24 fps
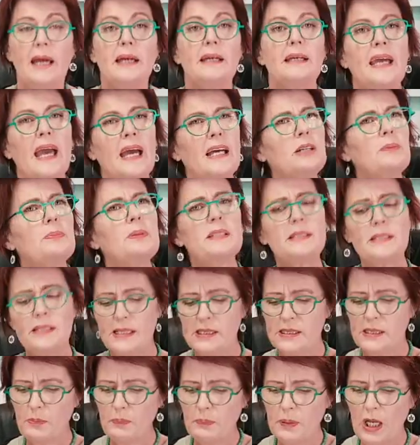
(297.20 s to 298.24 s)
Cannabis
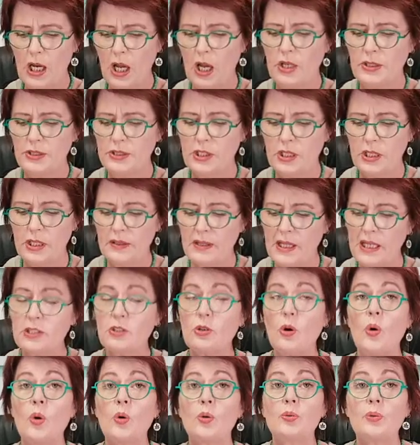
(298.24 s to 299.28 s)
is a plant
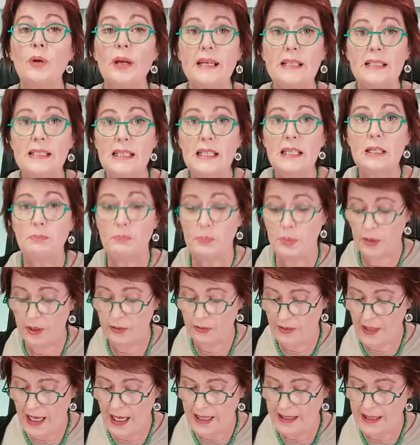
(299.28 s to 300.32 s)
that already
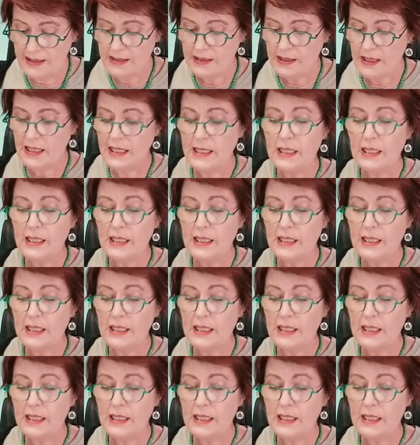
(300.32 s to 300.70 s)
provides